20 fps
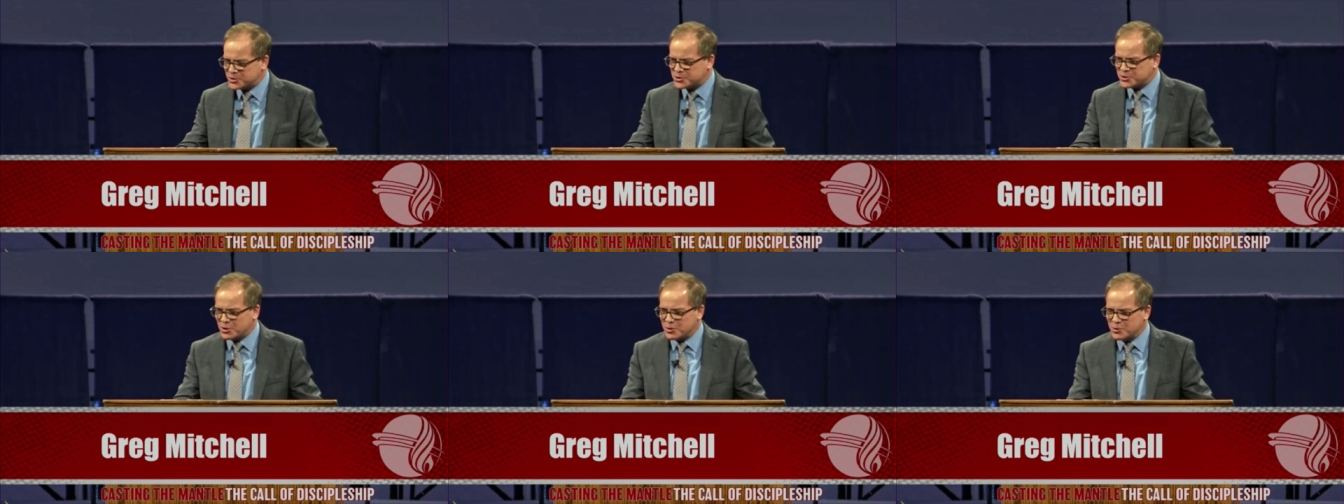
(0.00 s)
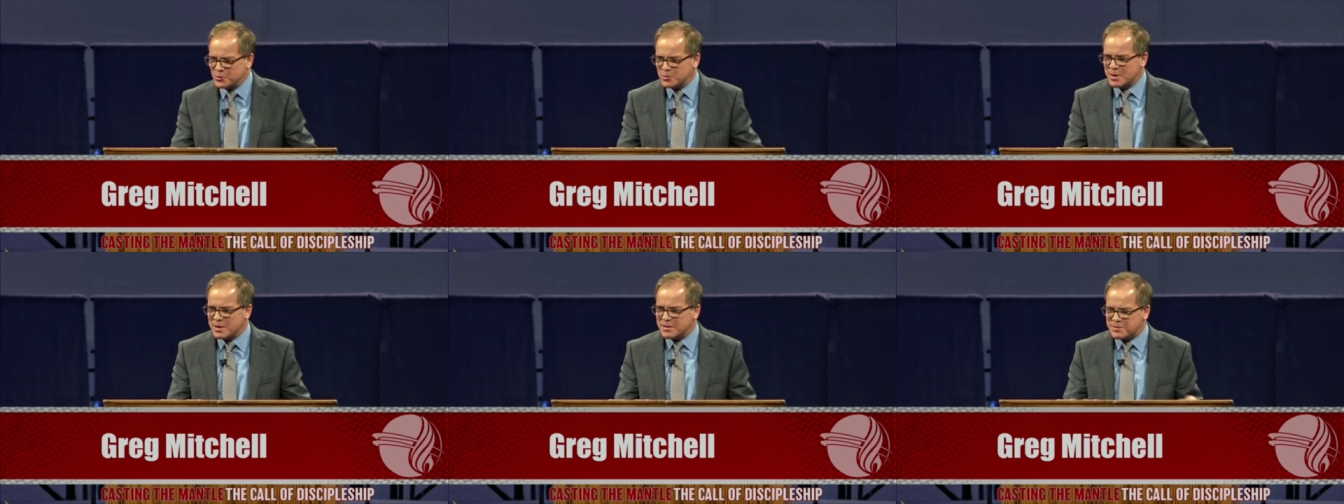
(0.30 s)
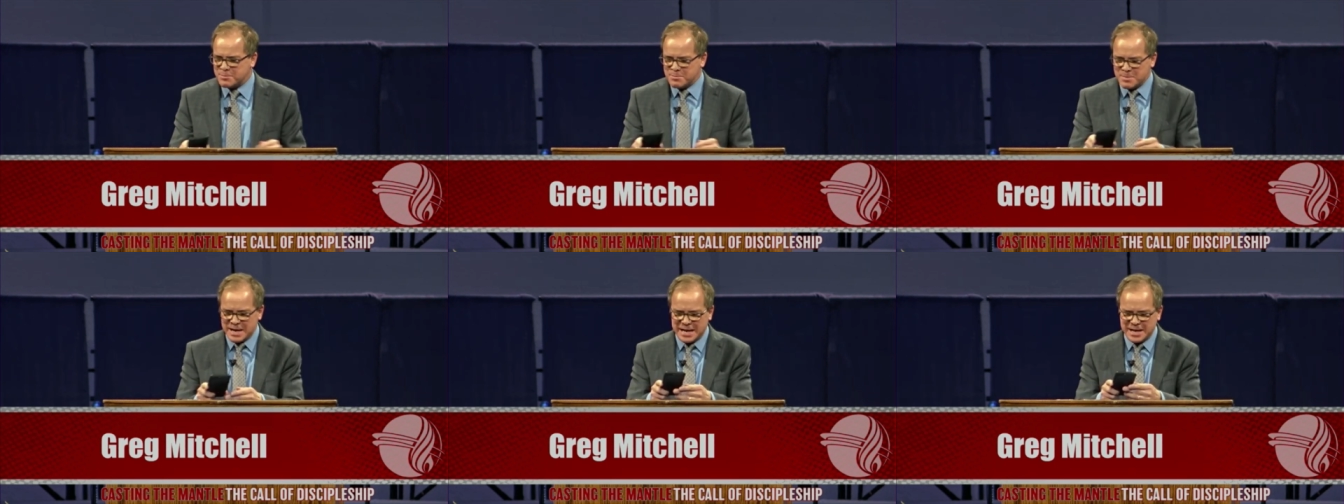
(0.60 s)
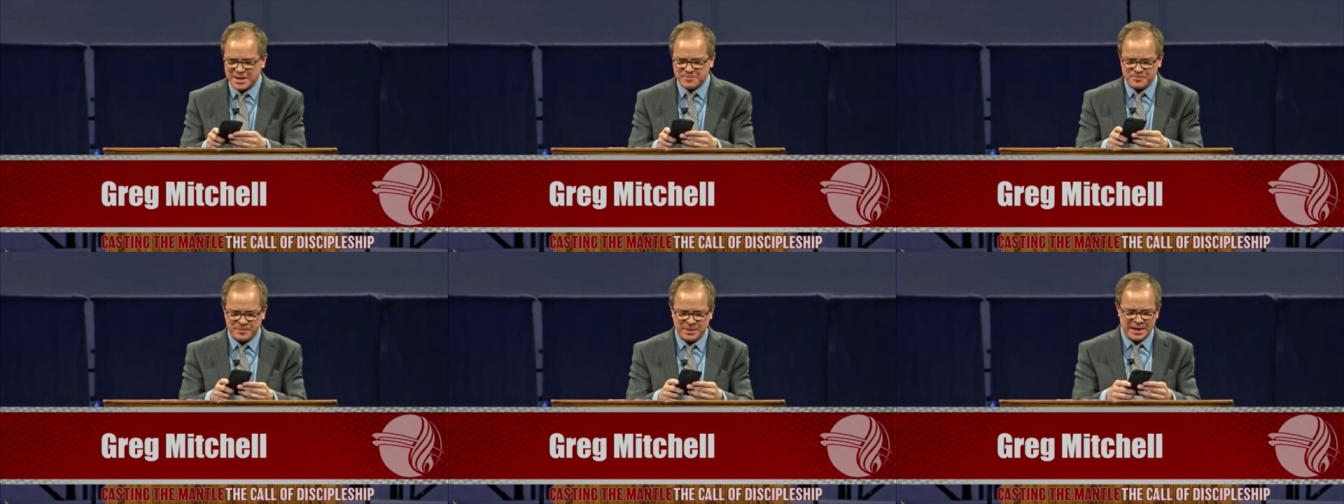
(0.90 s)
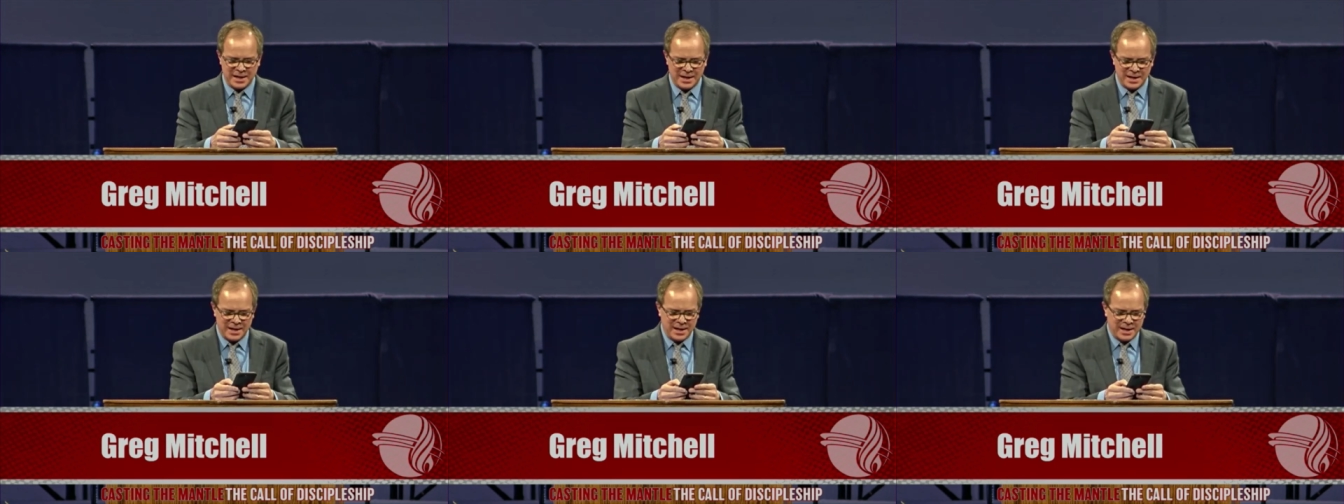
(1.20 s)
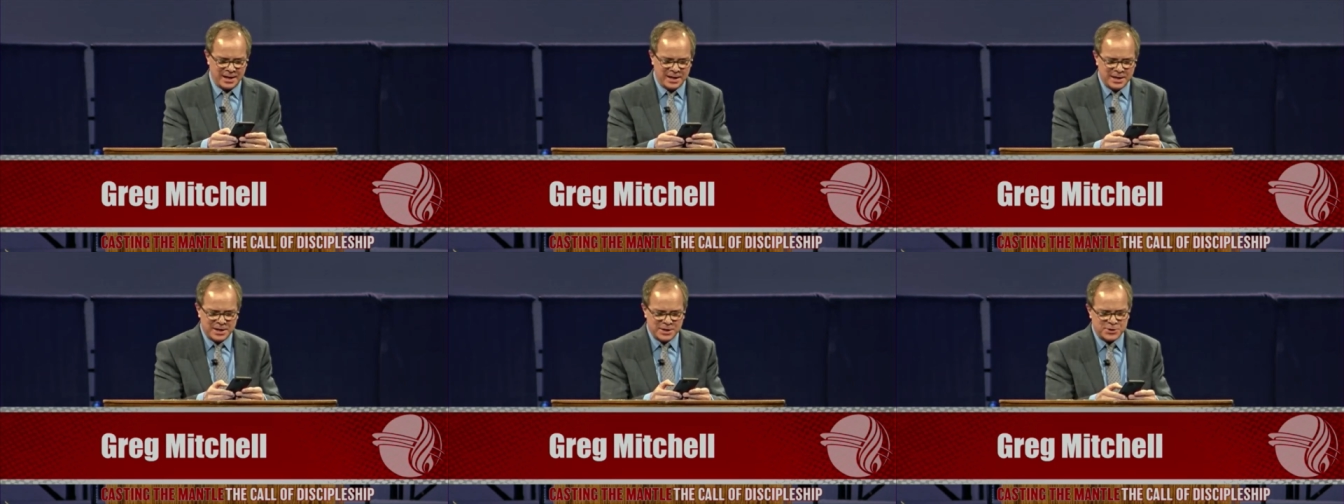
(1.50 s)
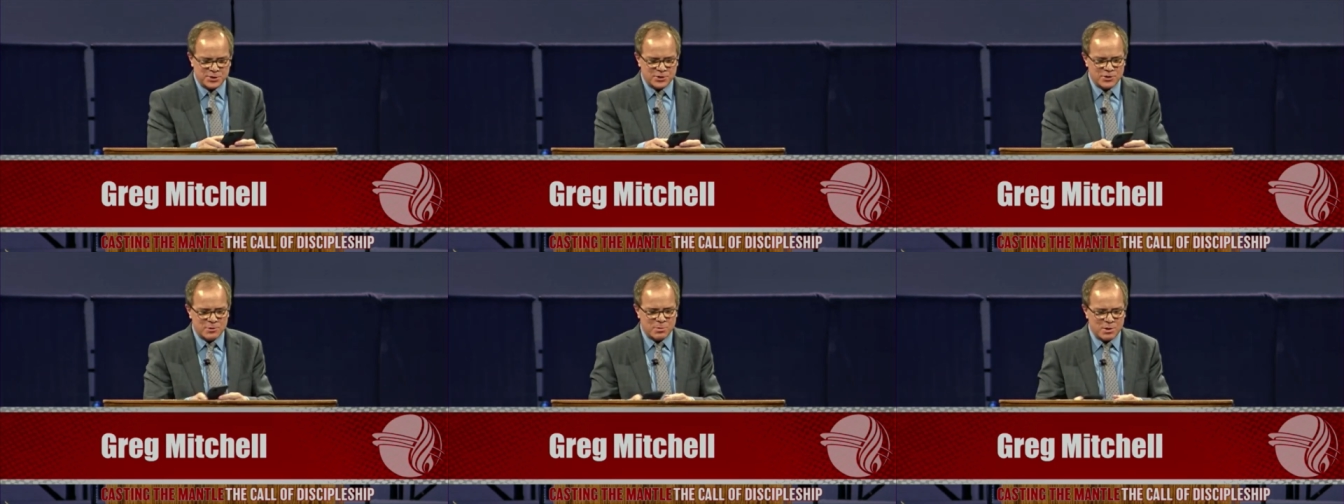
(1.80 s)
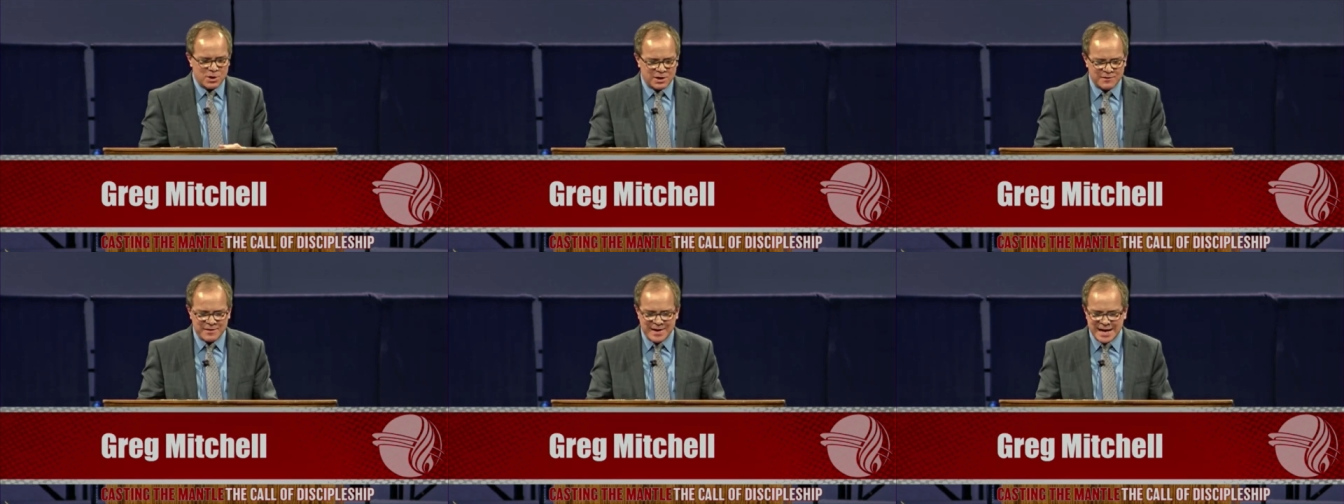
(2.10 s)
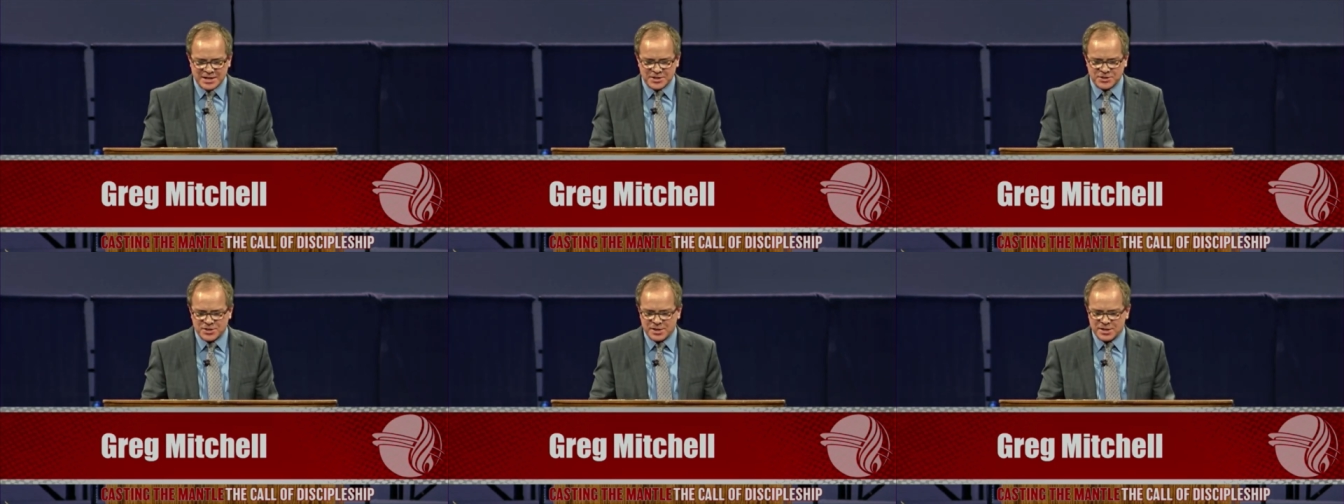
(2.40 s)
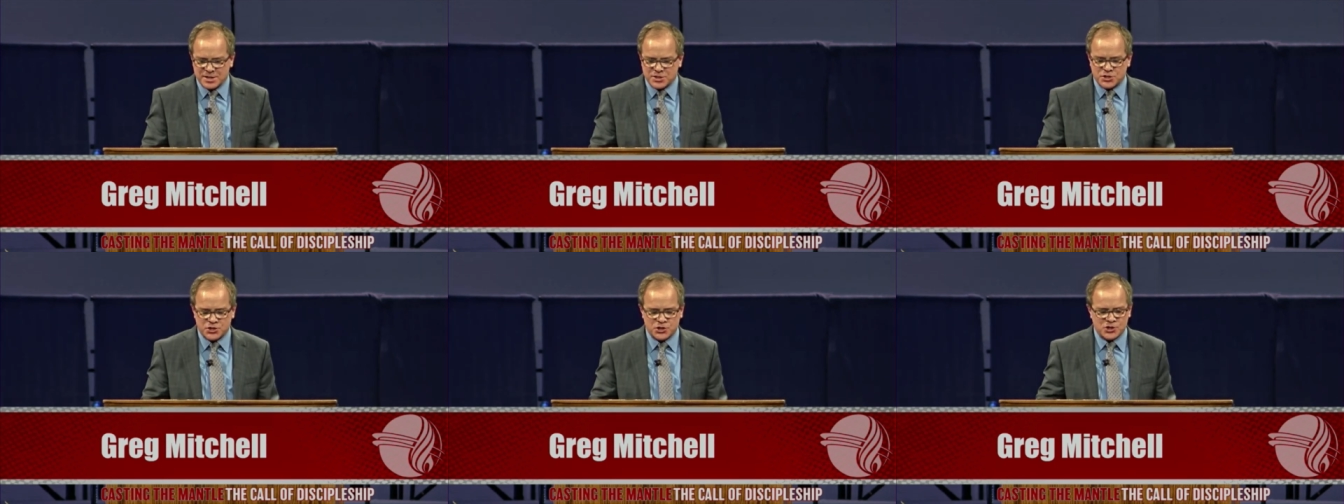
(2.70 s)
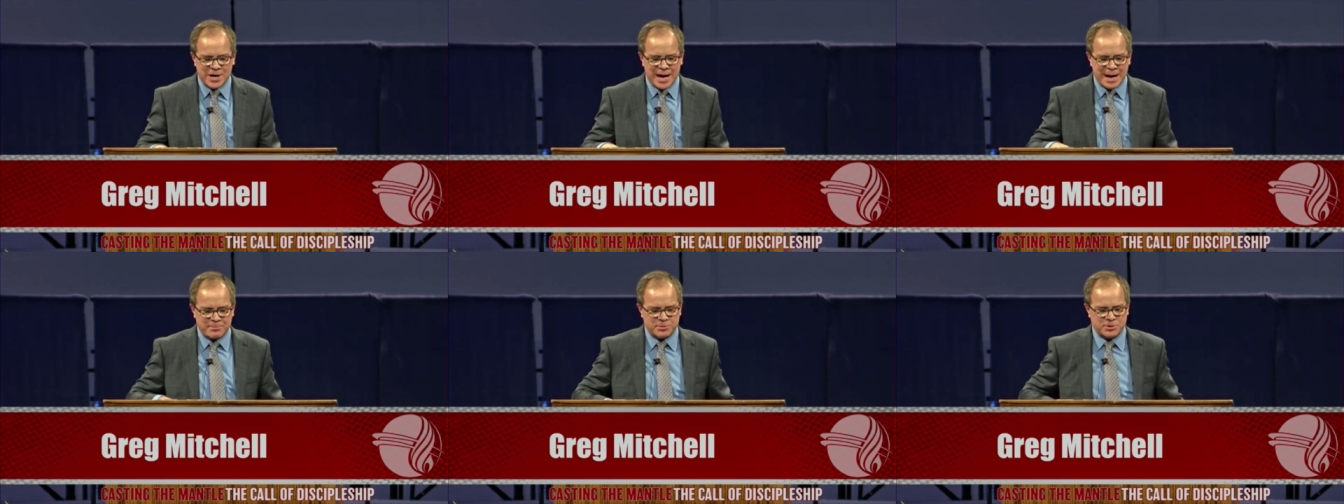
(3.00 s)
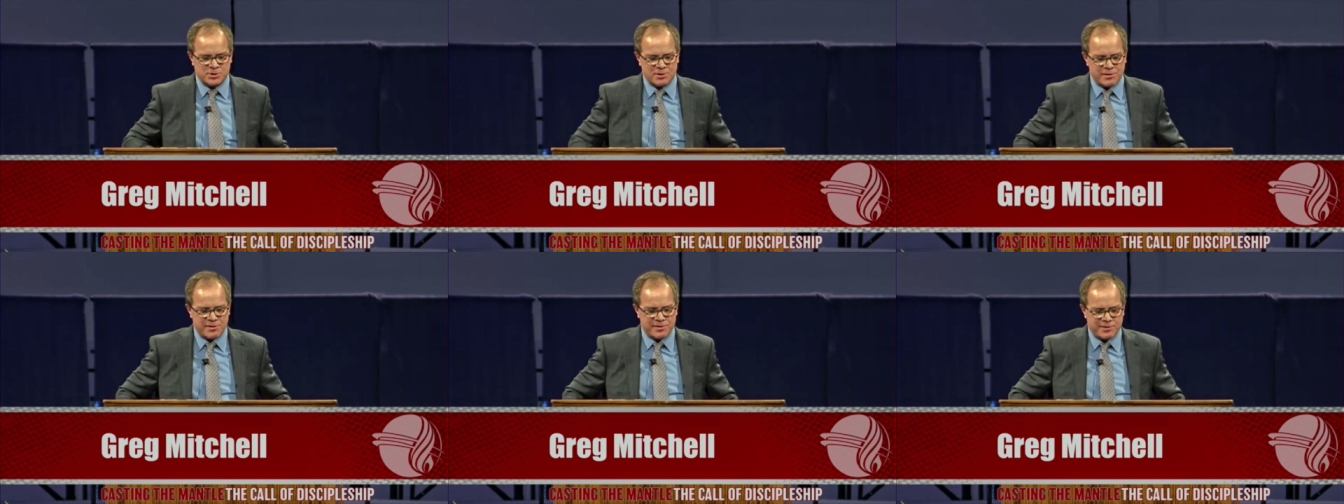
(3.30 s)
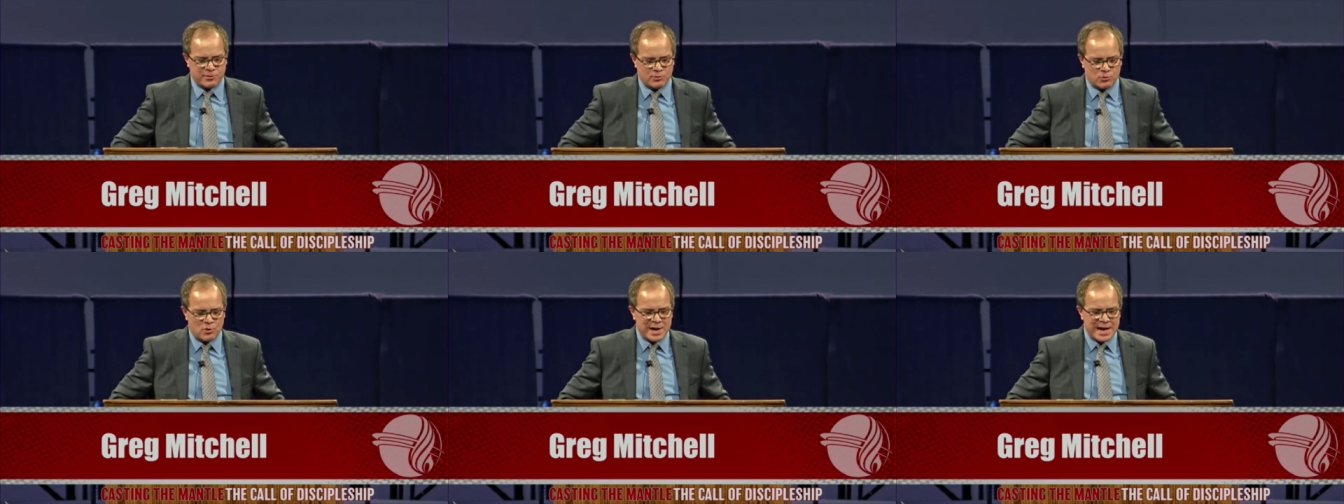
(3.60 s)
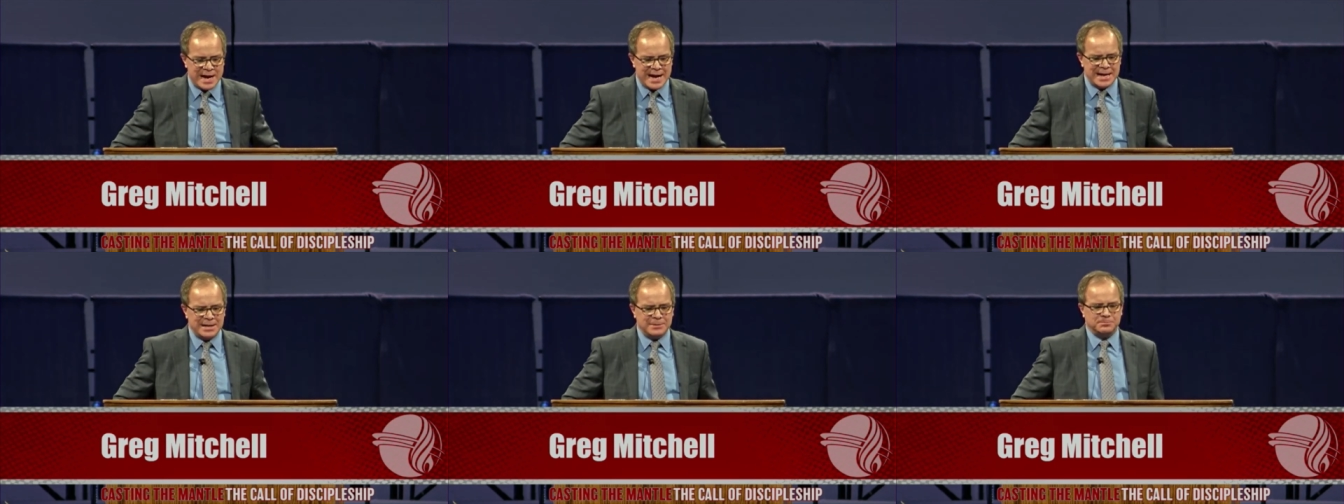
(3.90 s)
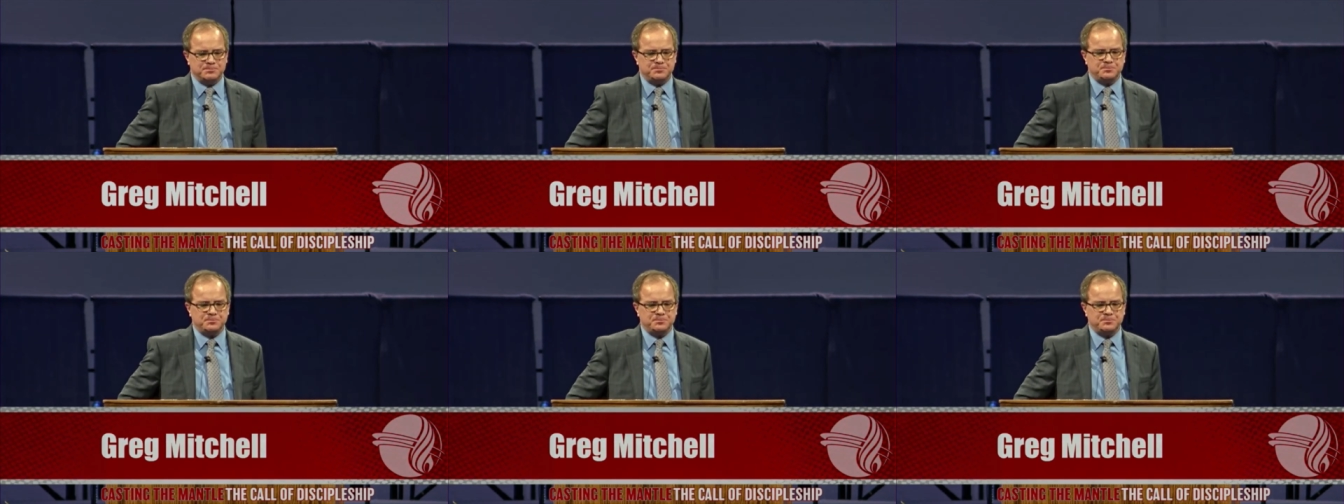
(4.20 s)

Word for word: turn with me to the book of Exodus, chapter 3.